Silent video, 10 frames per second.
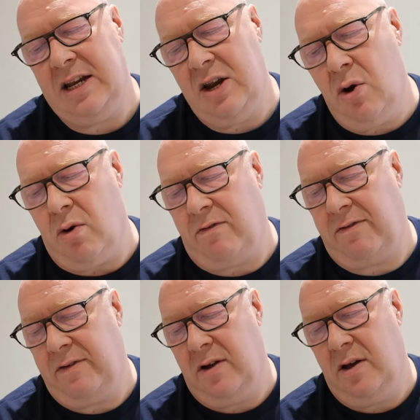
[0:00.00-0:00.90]

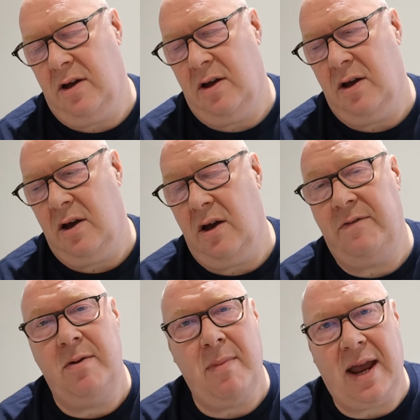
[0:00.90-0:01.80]
enough
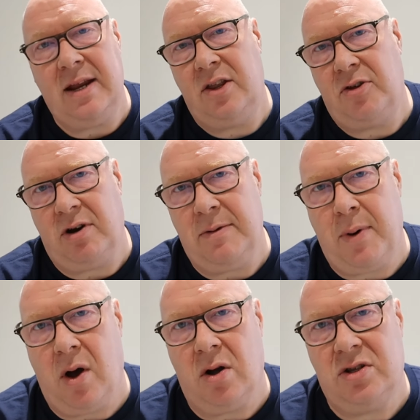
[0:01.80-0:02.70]
of the main three
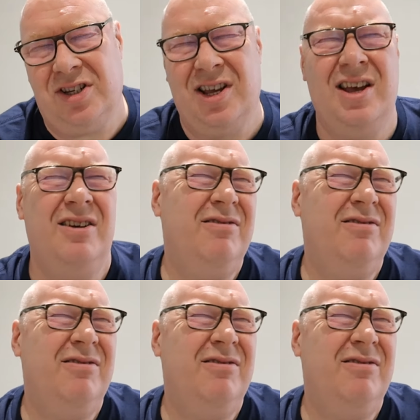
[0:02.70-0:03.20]
parties.